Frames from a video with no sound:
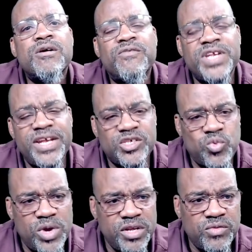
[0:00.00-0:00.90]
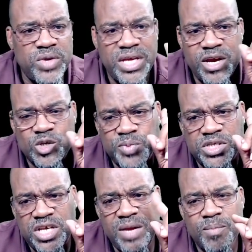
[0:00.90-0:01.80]
over the next one to three years.
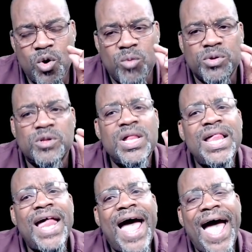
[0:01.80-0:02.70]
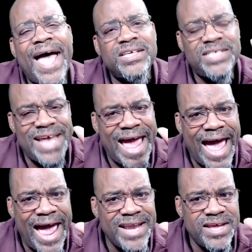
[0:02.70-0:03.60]
But T-Mobile has the
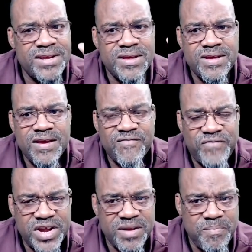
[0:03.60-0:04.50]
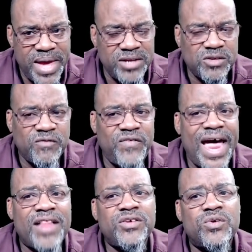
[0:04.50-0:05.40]
added fundamental
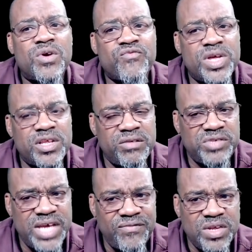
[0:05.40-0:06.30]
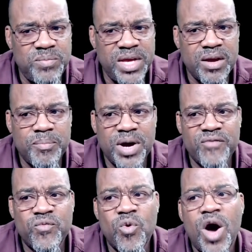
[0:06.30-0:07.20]
value of relative safety being
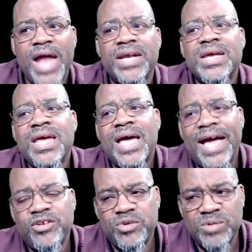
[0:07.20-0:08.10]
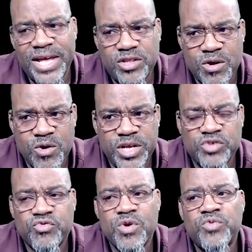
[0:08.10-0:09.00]
above one. I do like the
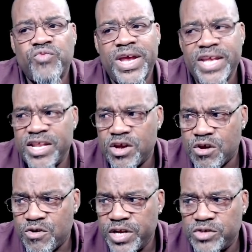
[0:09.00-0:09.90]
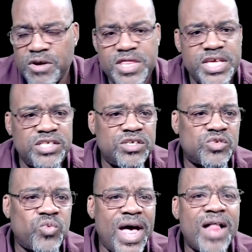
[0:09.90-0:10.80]
earnings growth rate and the earnings on this
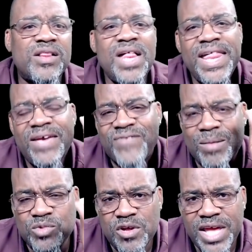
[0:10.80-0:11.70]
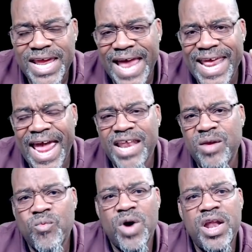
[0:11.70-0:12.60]
as well. If I'm looking at
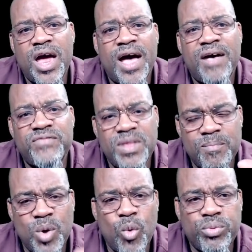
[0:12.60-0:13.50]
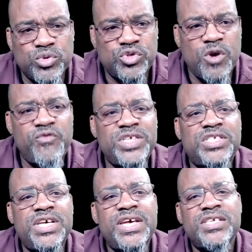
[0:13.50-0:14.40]
any one of the mobile
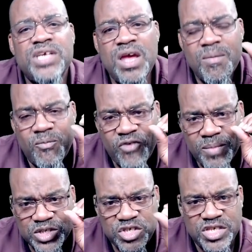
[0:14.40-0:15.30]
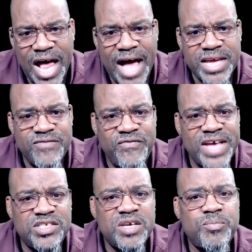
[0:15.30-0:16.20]
services, from a stock
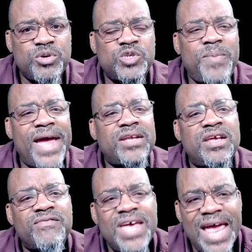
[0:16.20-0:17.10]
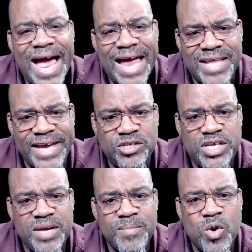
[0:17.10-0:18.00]
investing perspective, I like
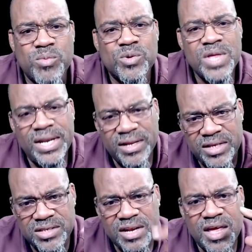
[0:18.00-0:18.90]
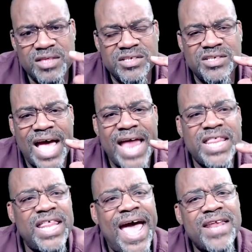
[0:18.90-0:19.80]
T Mobile. Now, there's another side
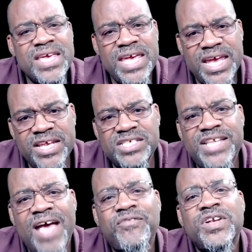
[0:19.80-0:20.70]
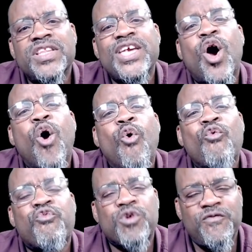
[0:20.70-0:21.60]
of that. It is definitely
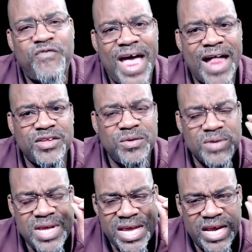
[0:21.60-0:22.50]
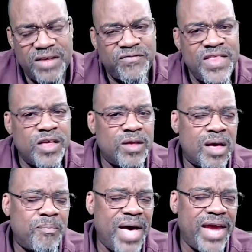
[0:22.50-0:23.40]
overvalued. And if
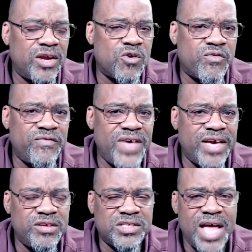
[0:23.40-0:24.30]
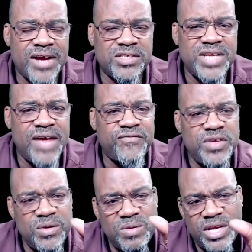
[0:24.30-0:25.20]
uh, buying an overvalued stock is not for
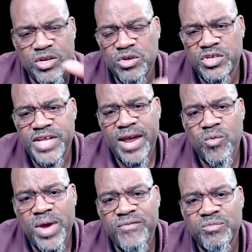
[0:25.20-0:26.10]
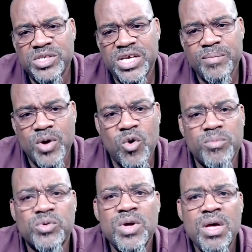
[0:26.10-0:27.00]
you, then you stay away from T
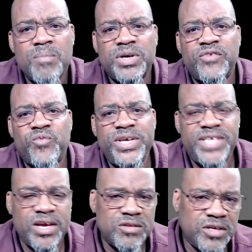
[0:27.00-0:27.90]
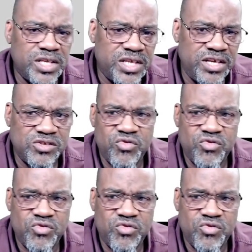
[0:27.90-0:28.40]
Mobile. But if we take a look at these